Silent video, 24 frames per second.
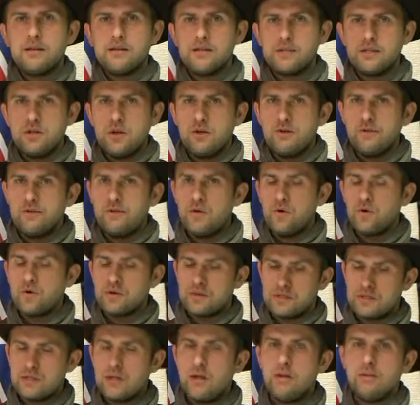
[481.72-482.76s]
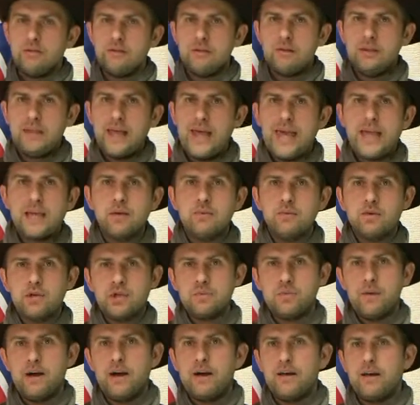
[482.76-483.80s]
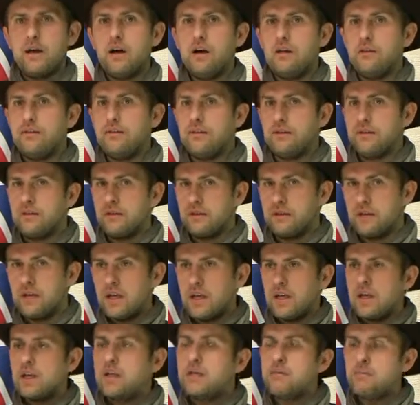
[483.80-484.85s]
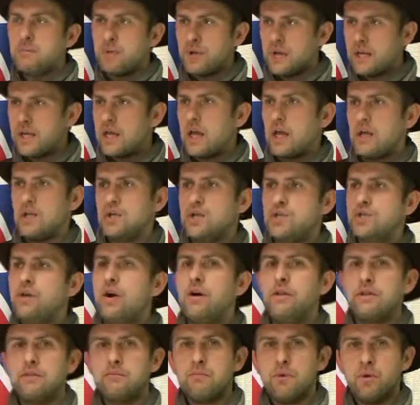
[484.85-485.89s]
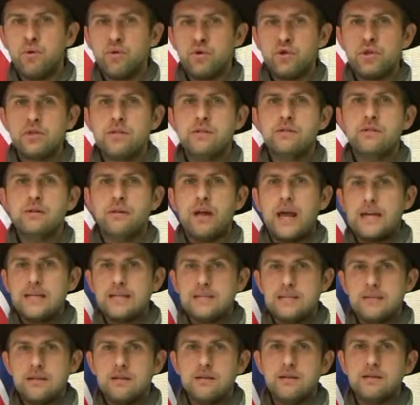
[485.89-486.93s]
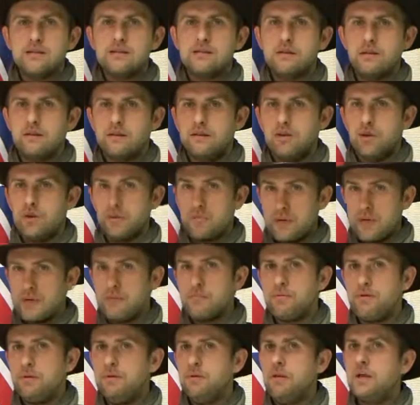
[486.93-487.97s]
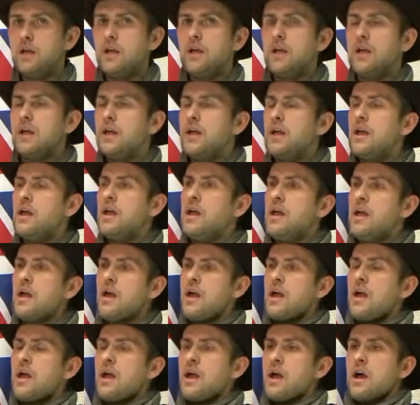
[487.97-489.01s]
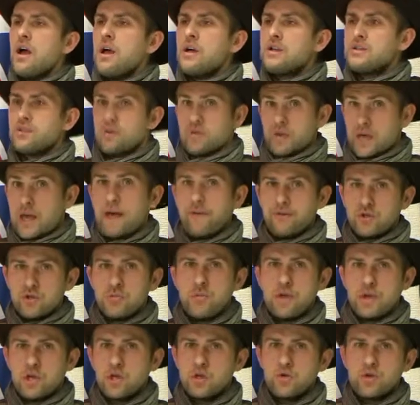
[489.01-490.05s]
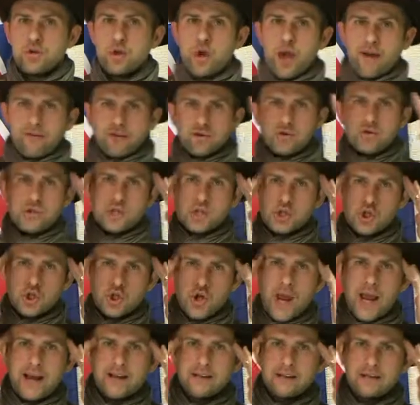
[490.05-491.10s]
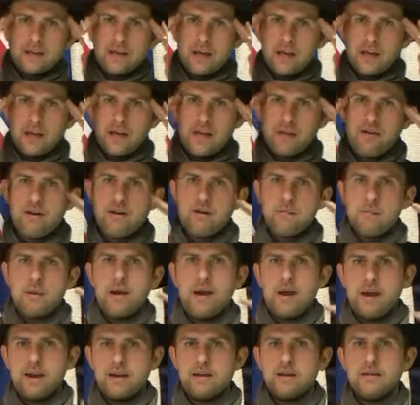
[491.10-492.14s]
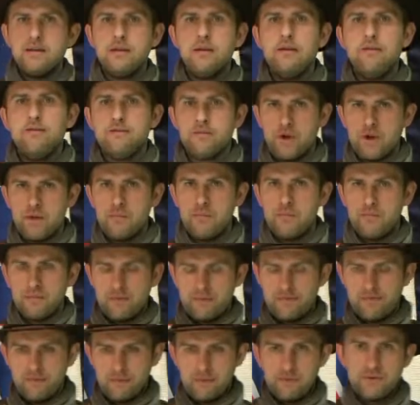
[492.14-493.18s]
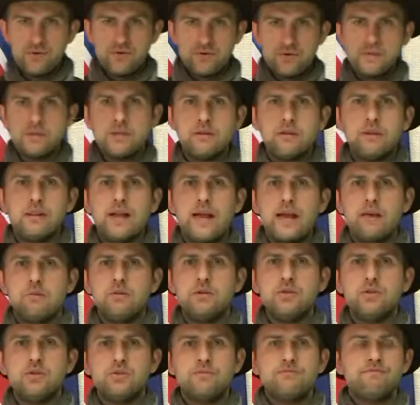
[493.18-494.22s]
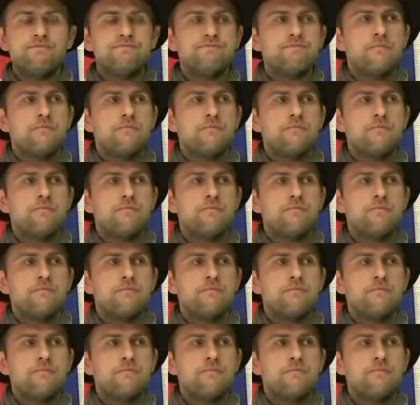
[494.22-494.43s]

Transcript: is not focused on the language, but on the communication, on emotions, on ideas, on people. So you have to make sure, you have to distract their mind from producing the language,